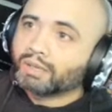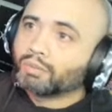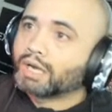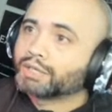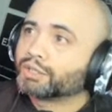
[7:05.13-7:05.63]

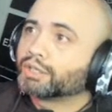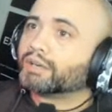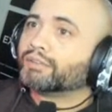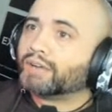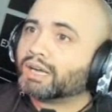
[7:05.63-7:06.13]
Watch, you're going
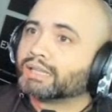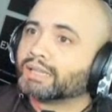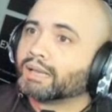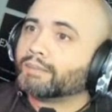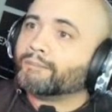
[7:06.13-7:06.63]
to find
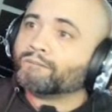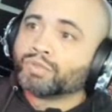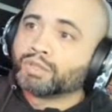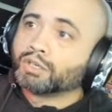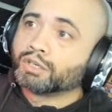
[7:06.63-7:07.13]
that
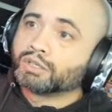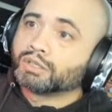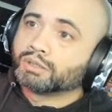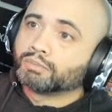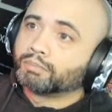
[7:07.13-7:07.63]
you're
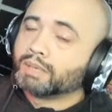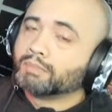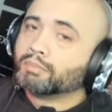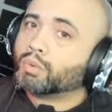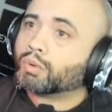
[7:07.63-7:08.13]
going to be
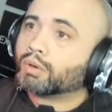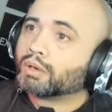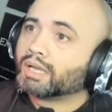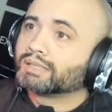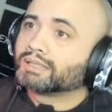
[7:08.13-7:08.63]
more or
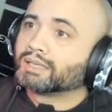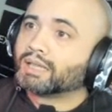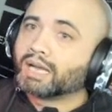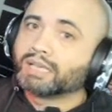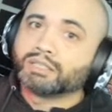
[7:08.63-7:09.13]
less
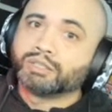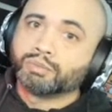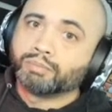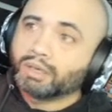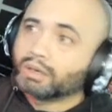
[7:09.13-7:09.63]
inclined to do
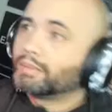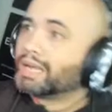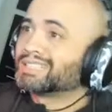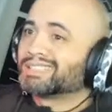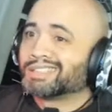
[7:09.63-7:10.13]
mirror
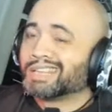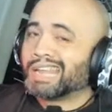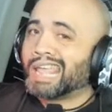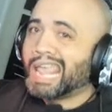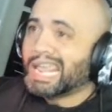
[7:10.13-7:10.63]
matches than
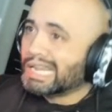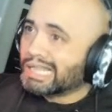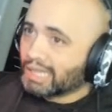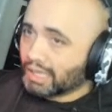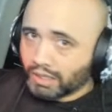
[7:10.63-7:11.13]

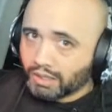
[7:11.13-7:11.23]
anything.